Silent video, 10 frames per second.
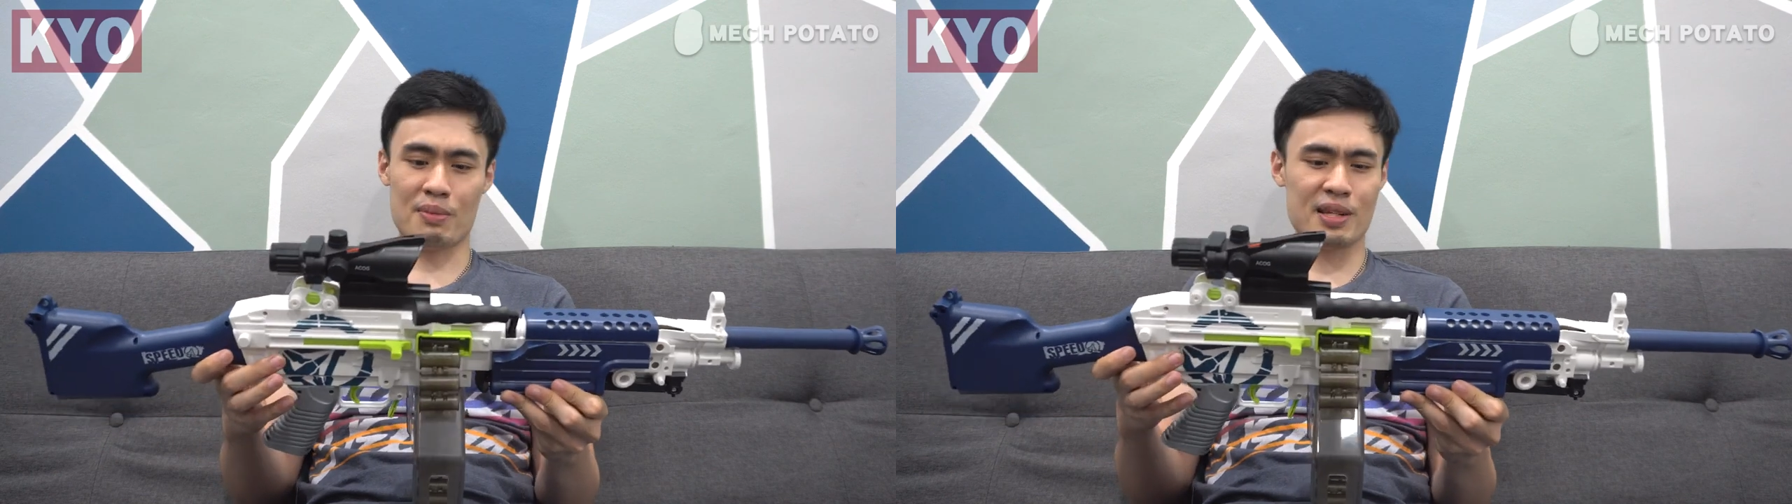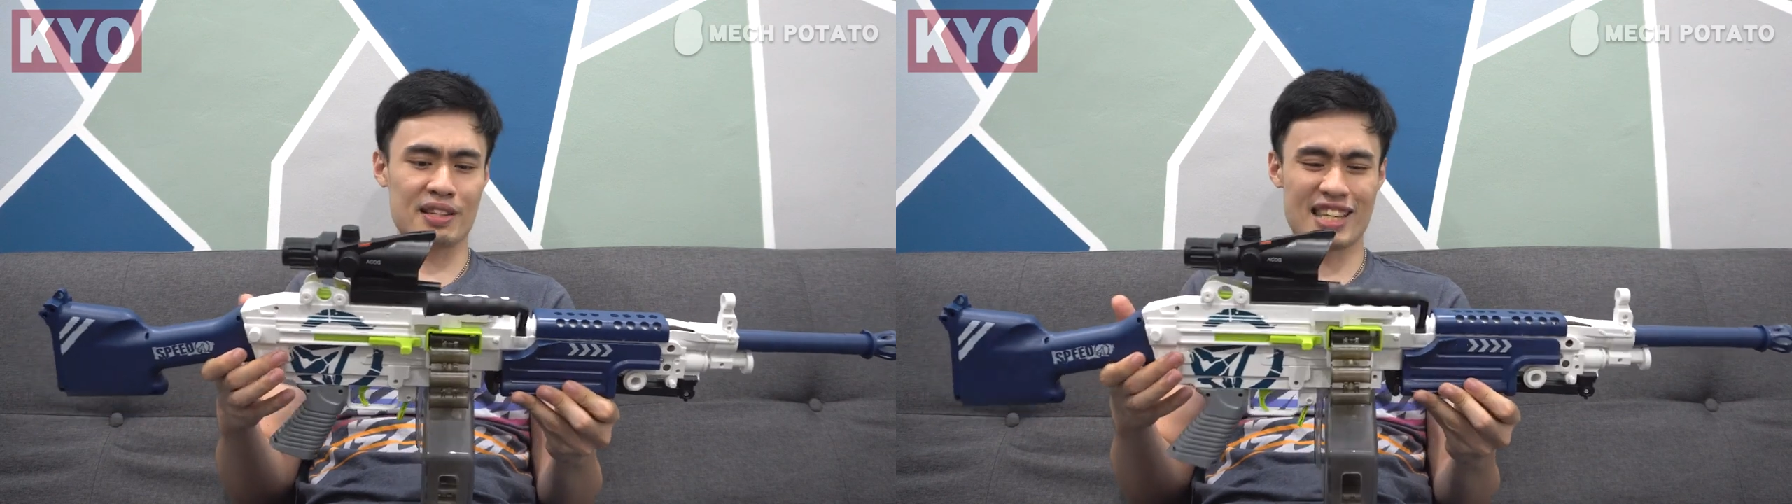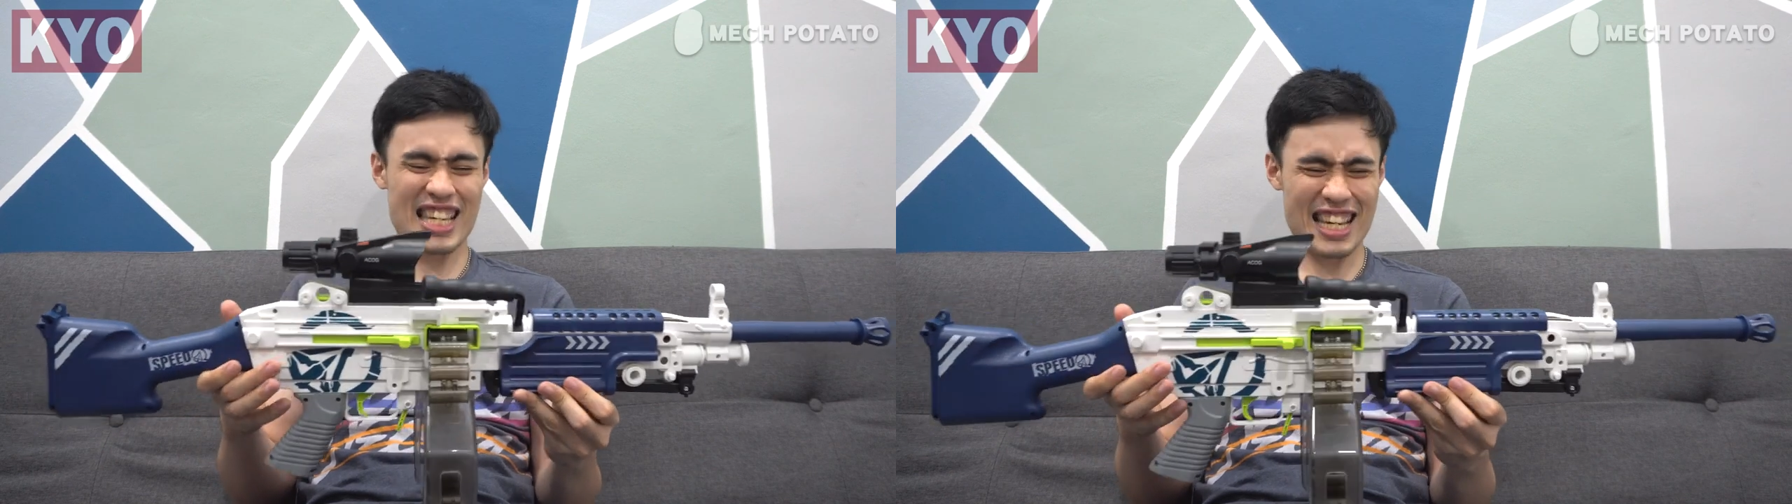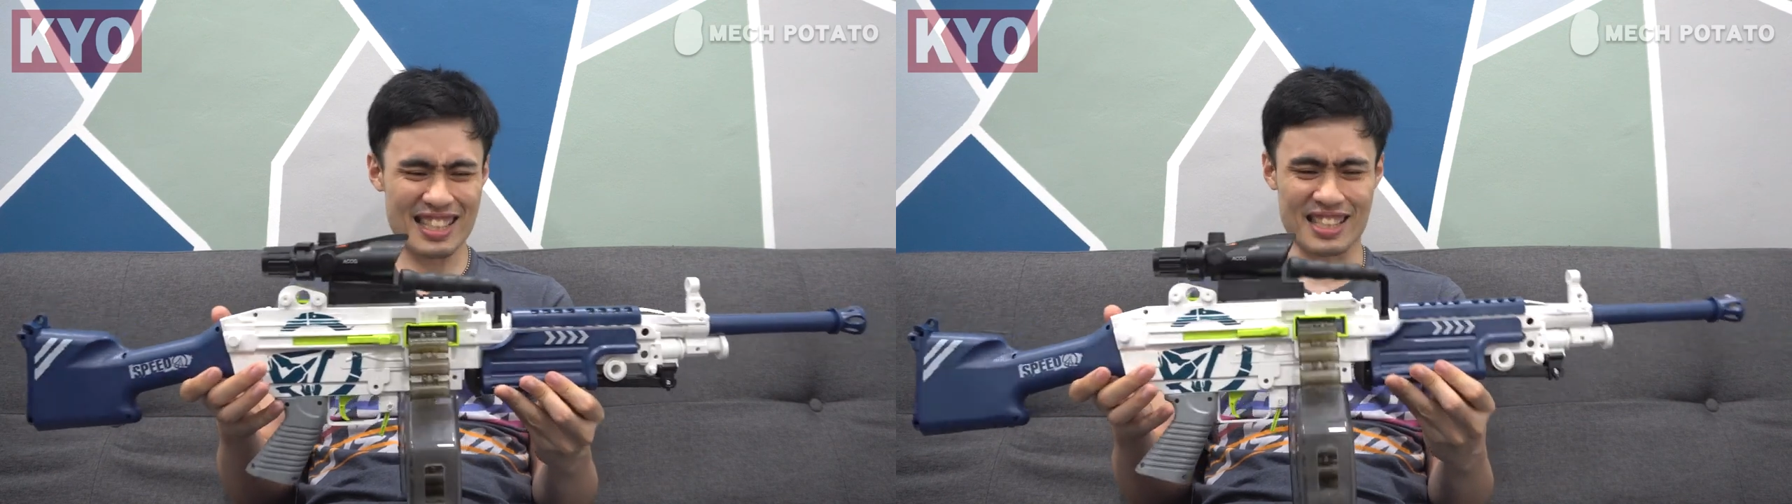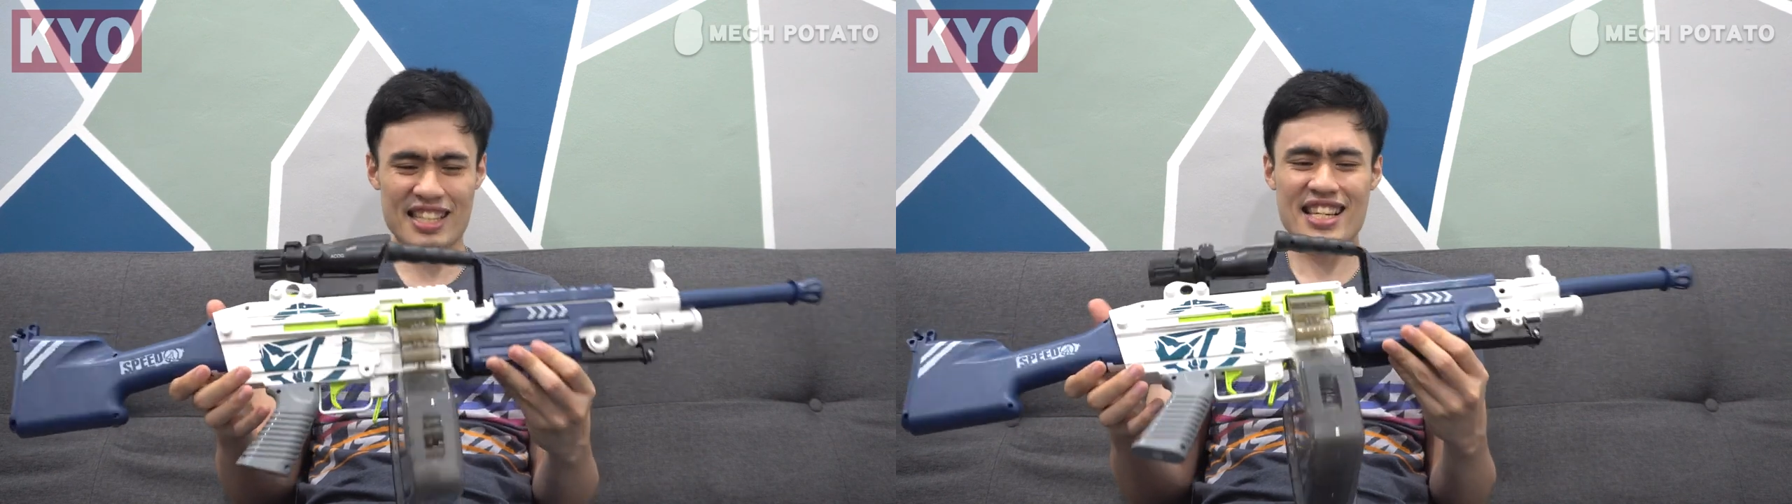I mean,
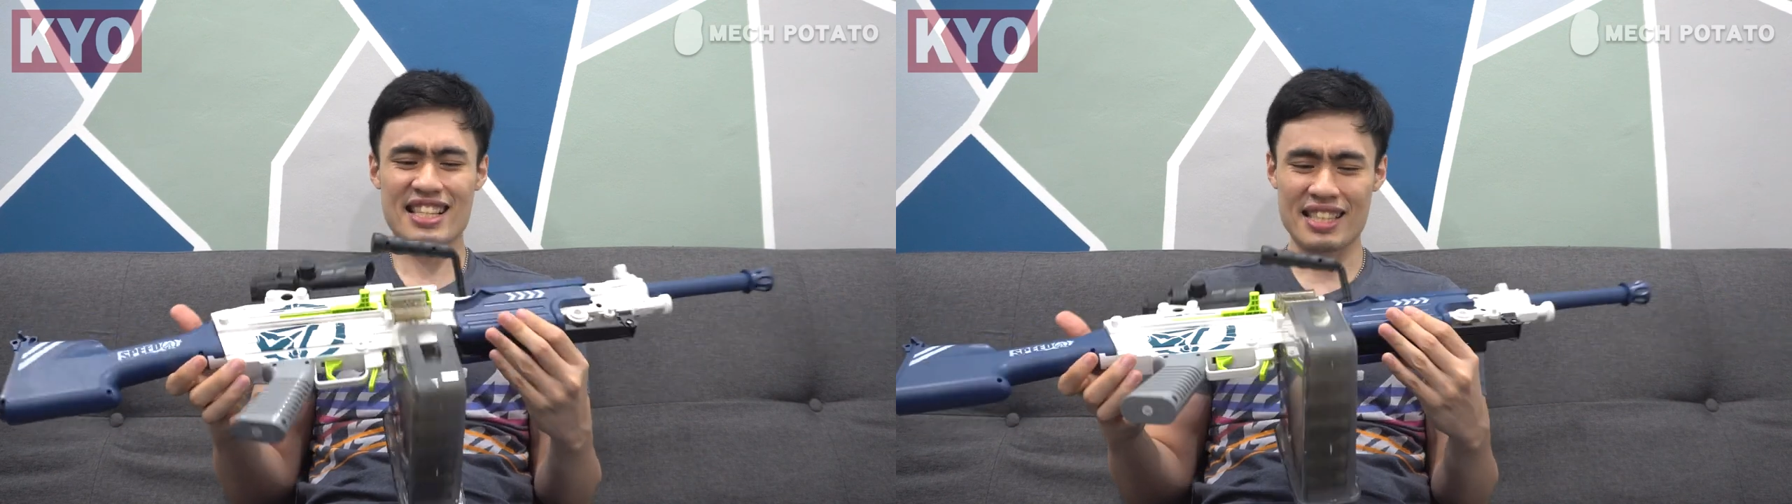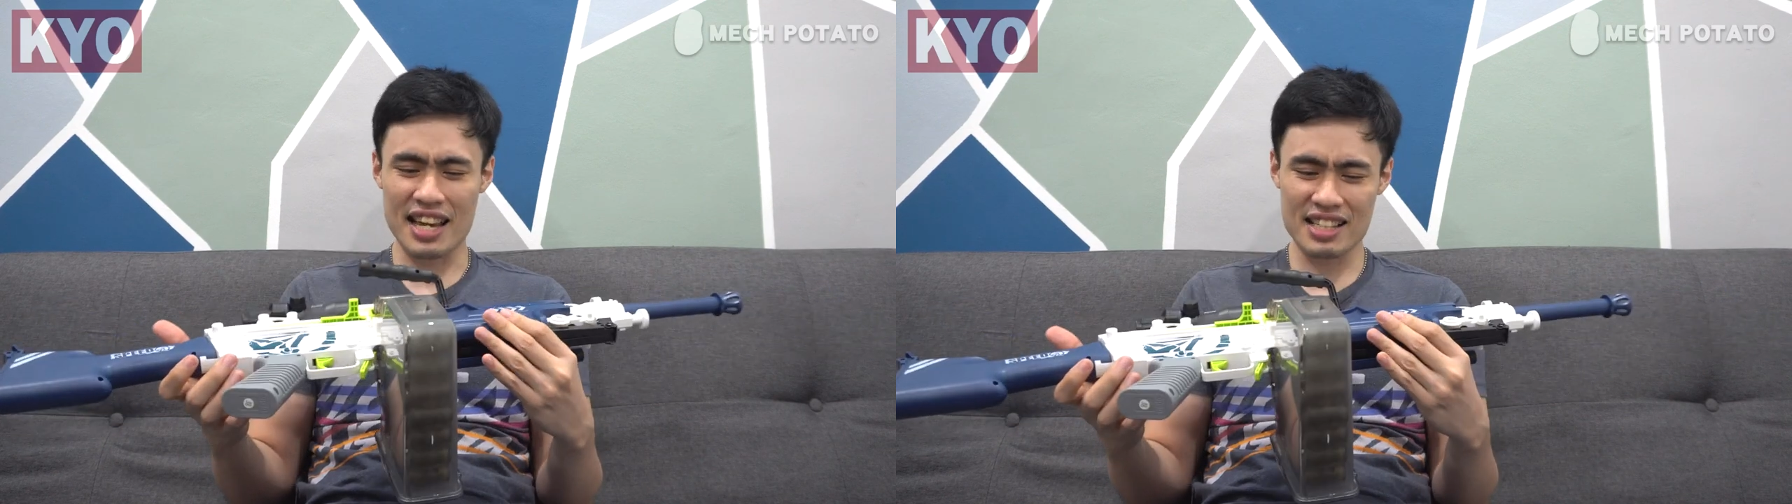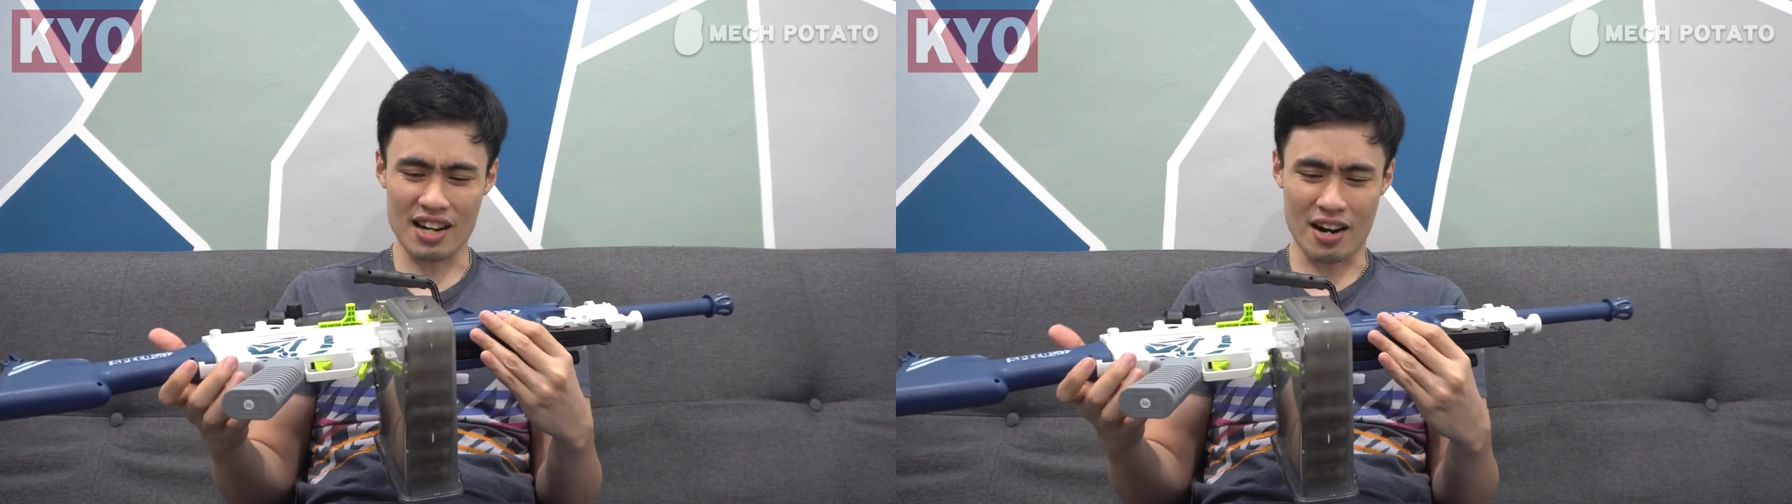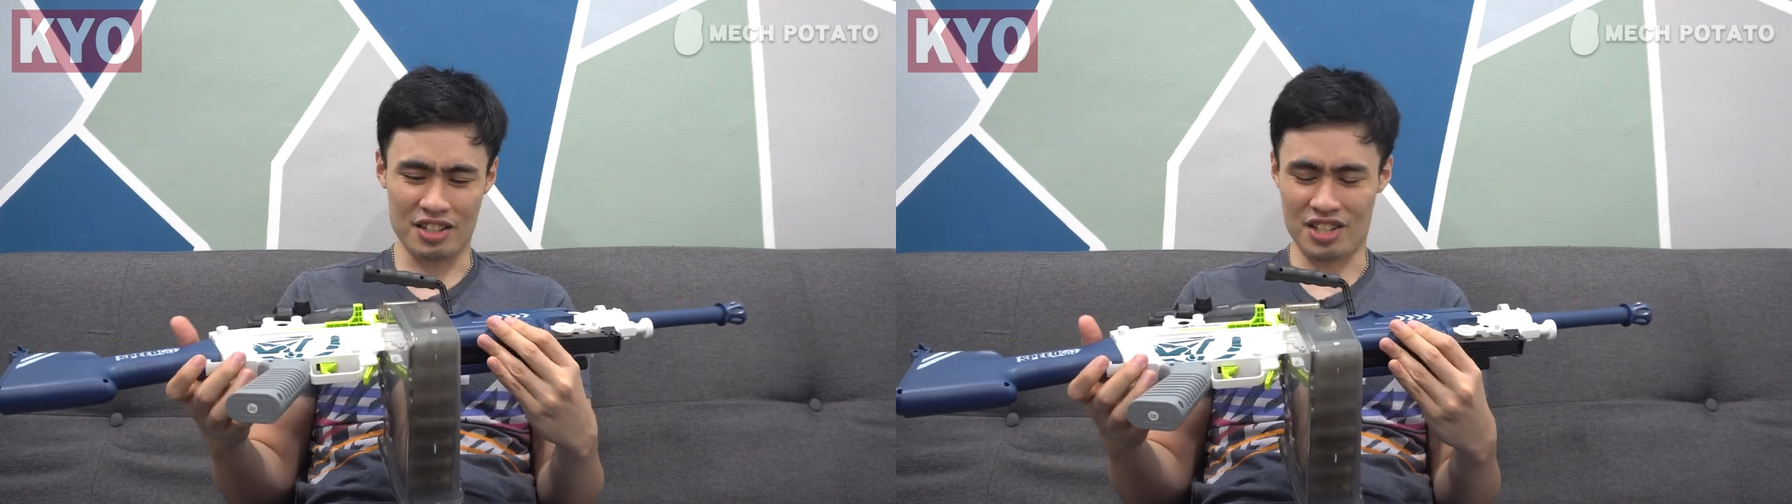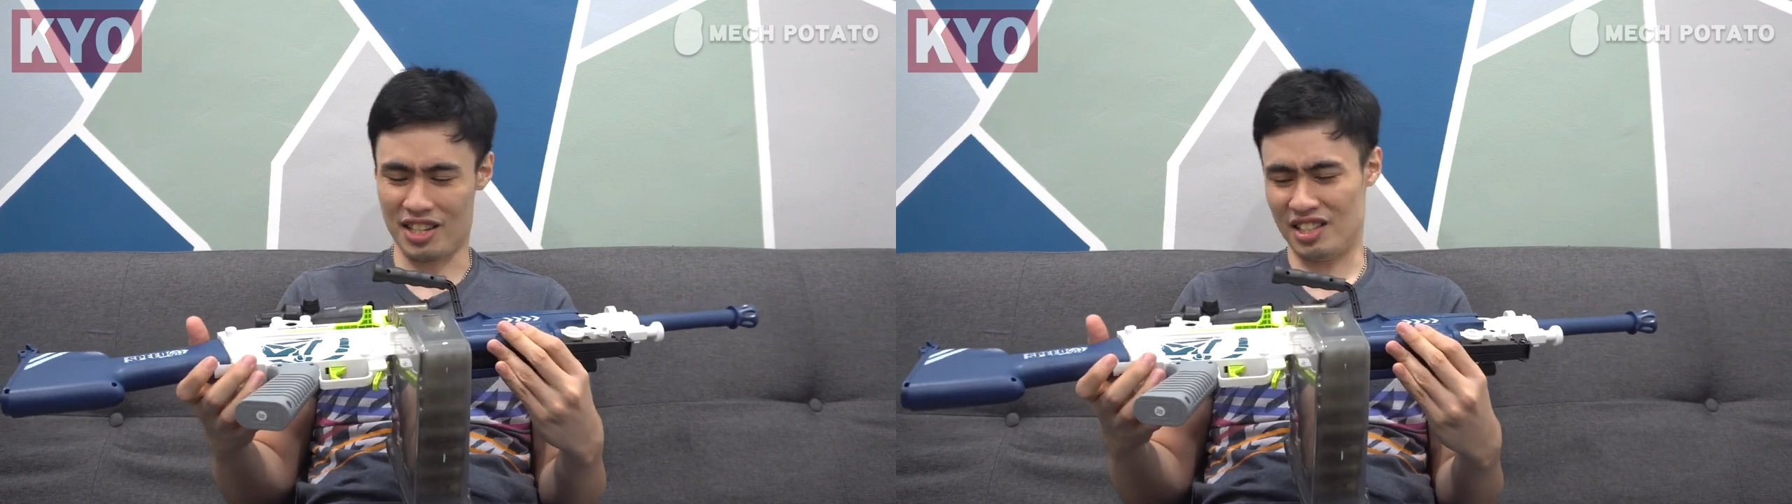kids these days are
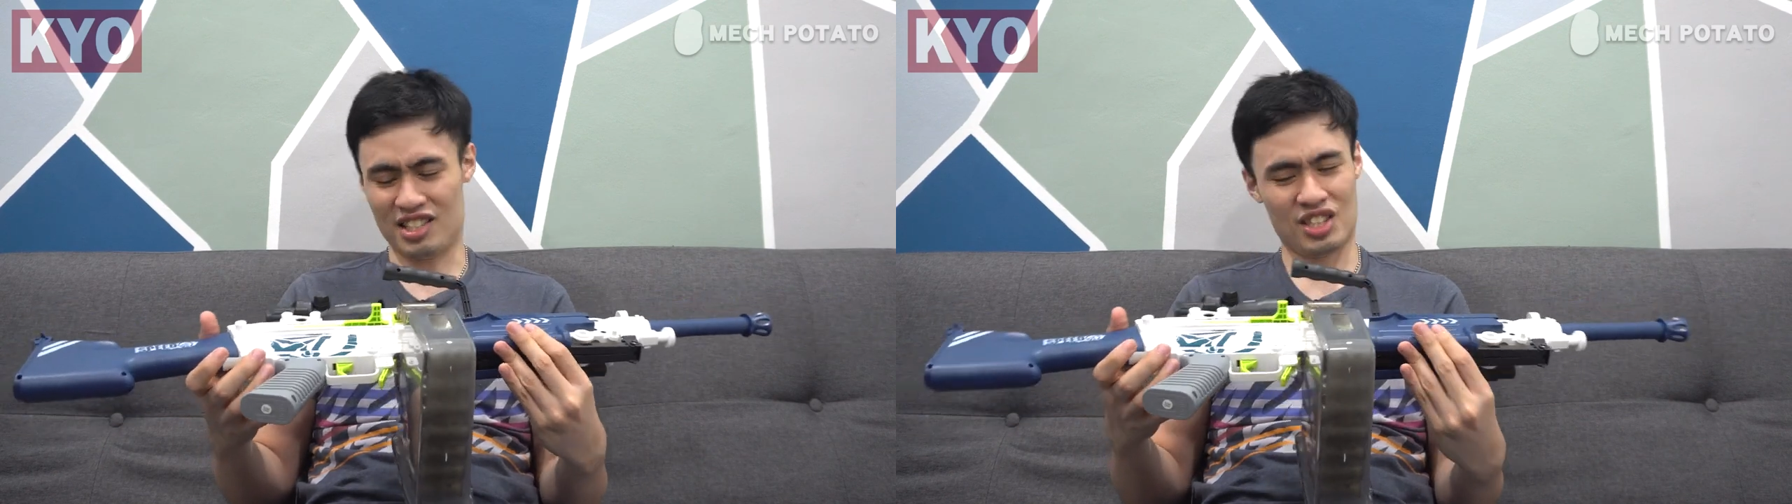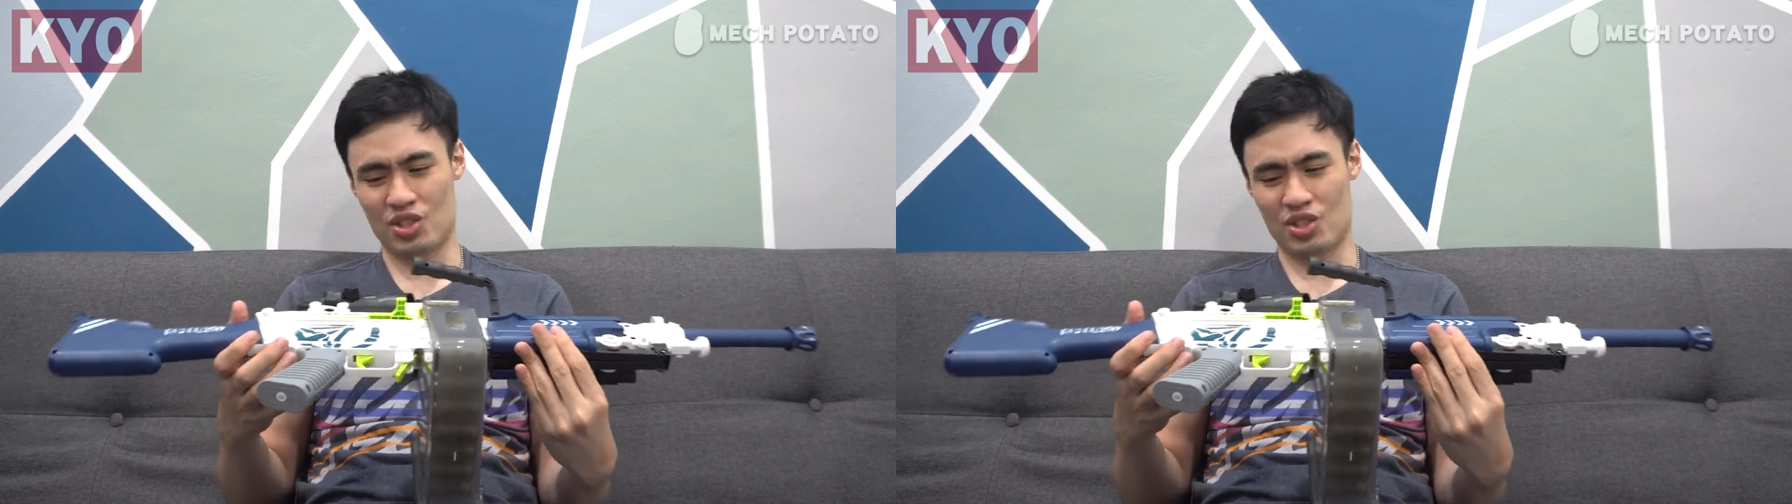just